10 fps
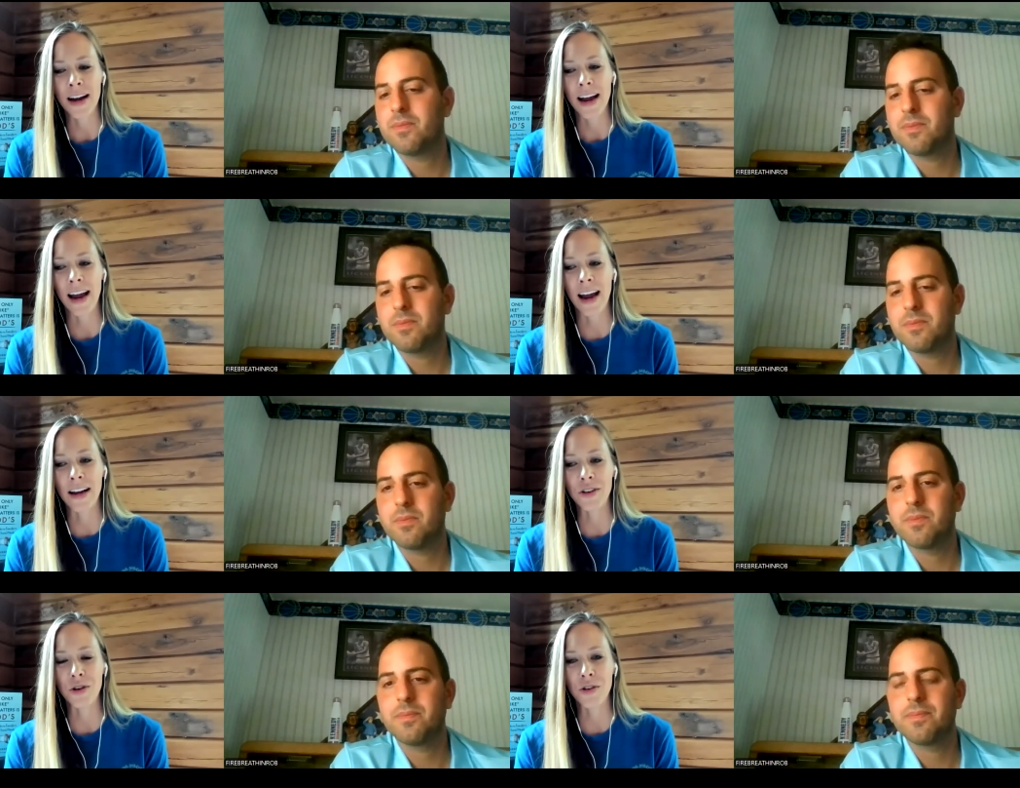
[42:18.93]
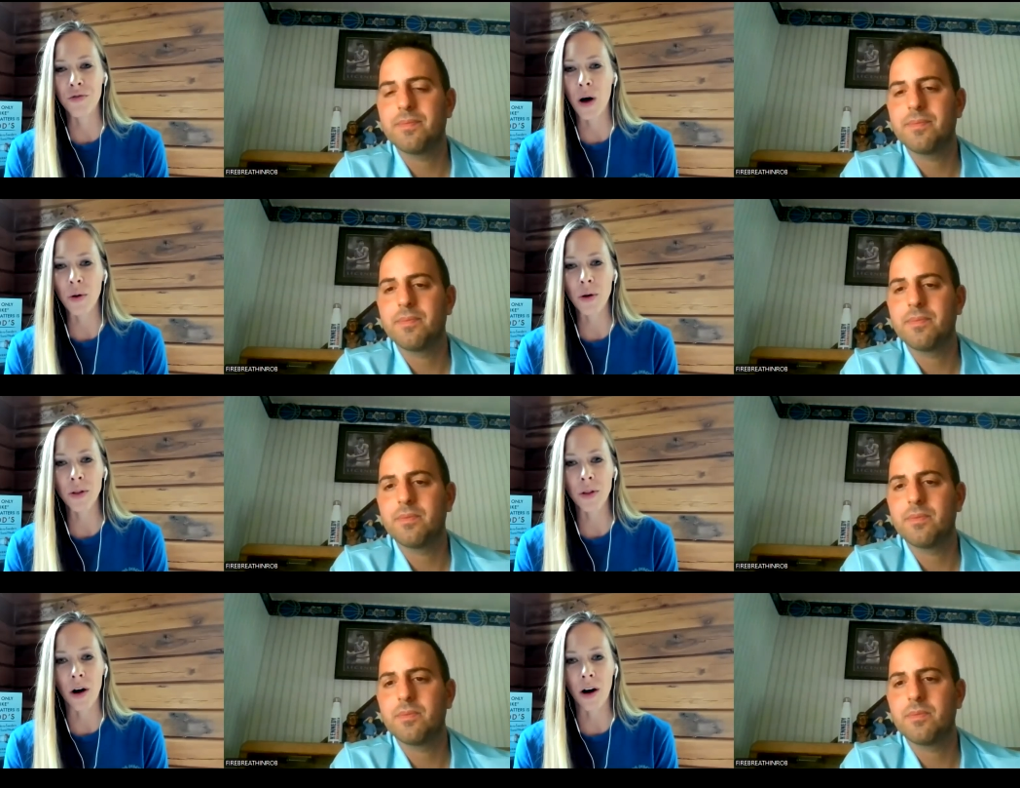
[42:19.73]
Speaker 1: And you can follow
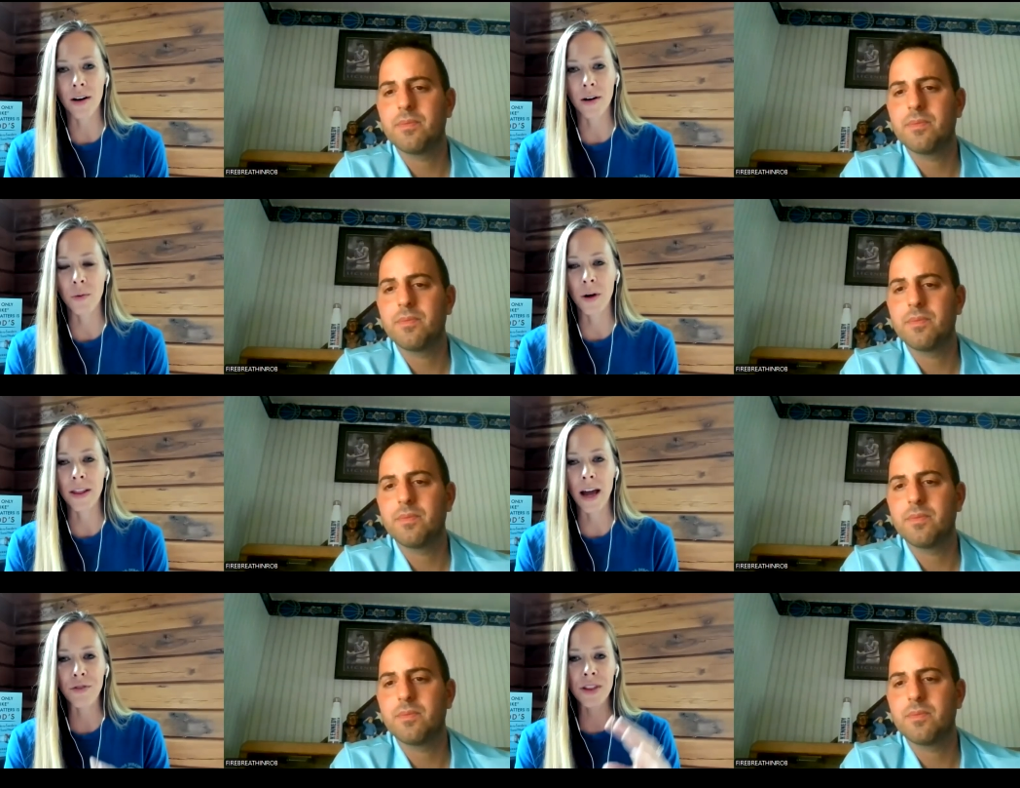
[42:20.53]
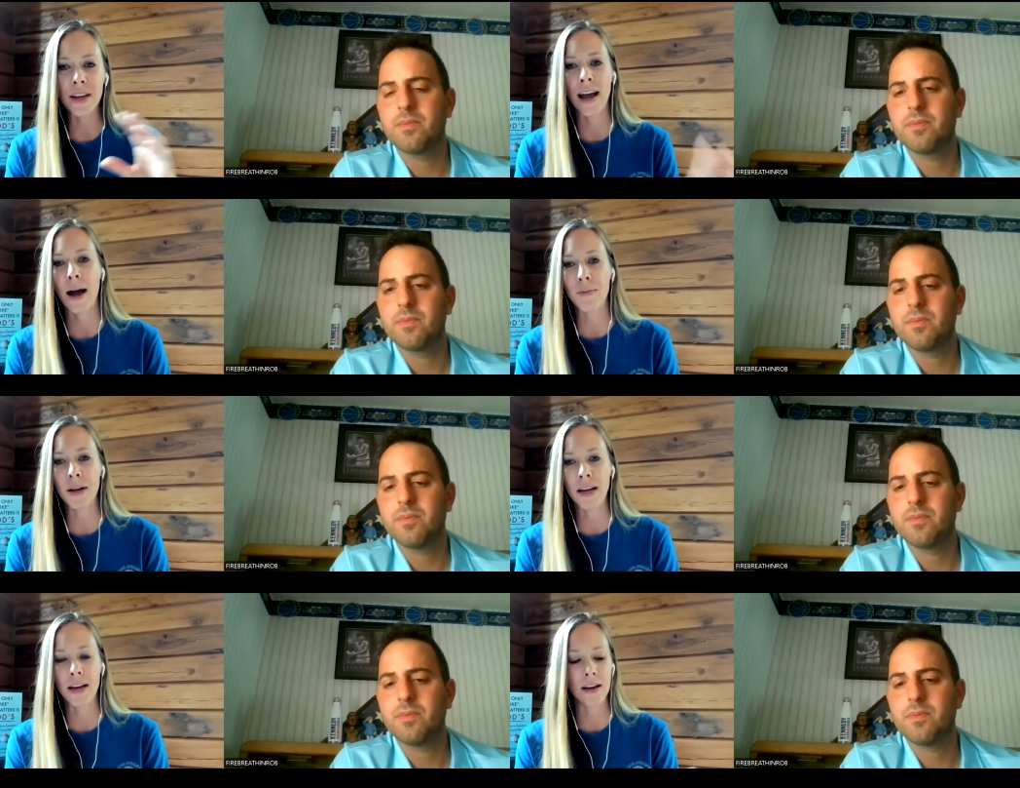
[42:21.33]
along with everything
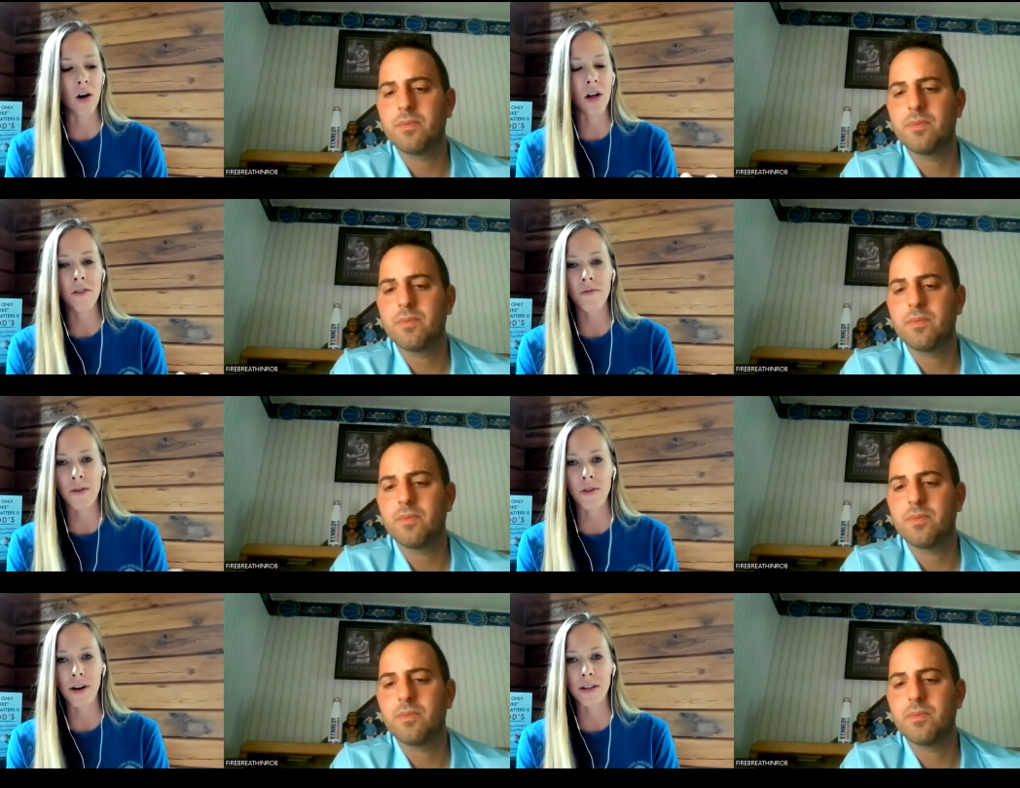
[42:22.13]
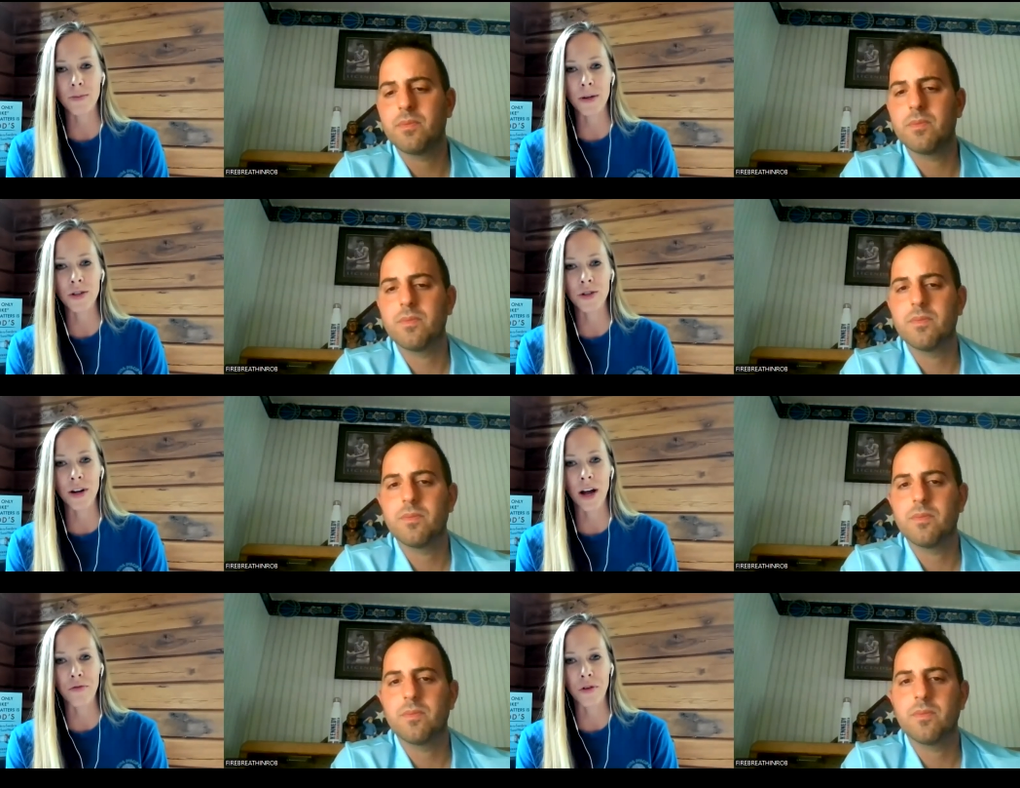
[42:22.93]
happening in all of my various ministry
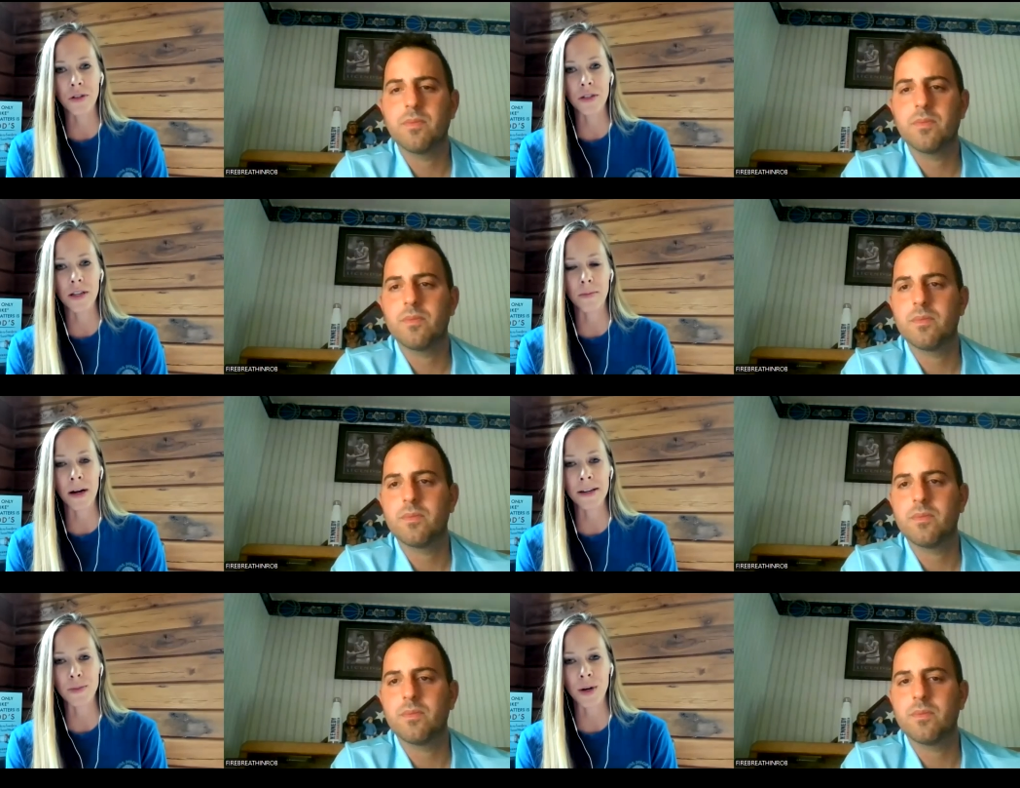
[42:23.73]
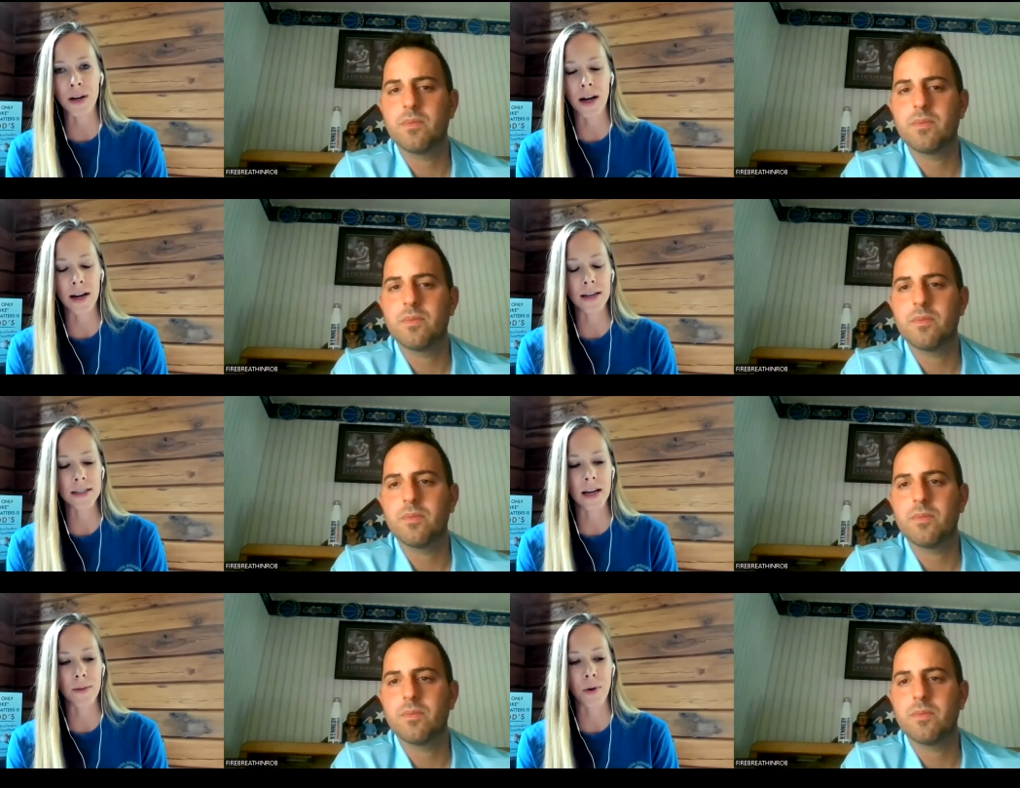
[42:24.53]
efforts that my husband and I
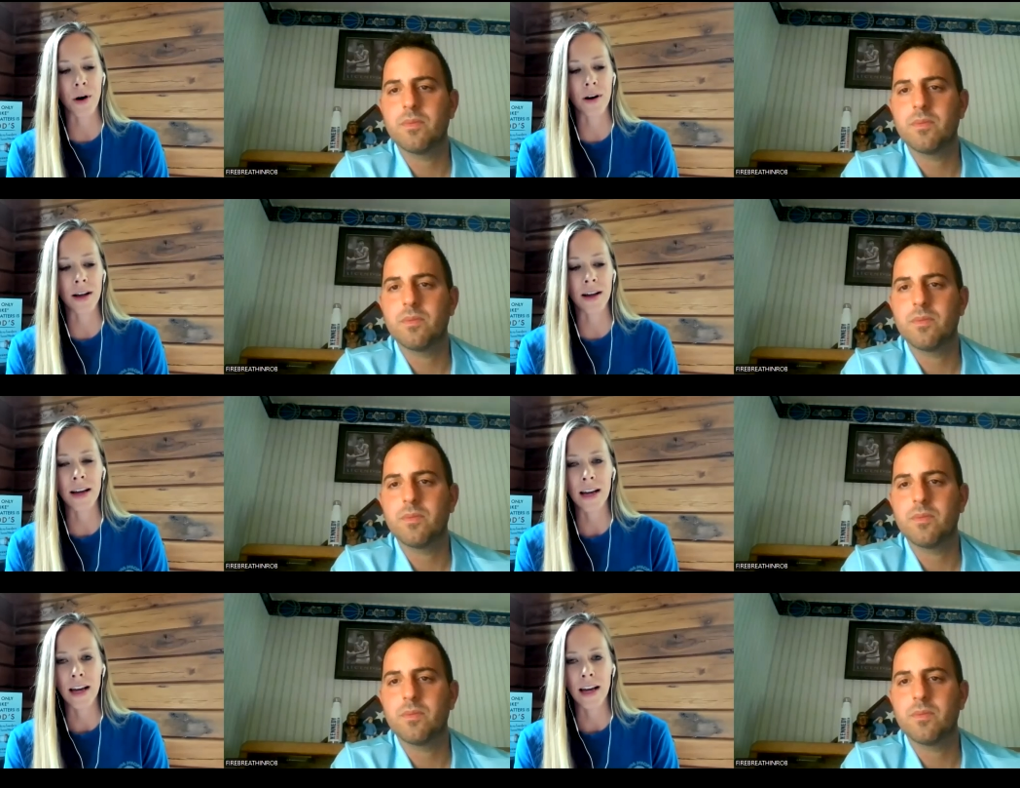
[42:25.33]
take part in.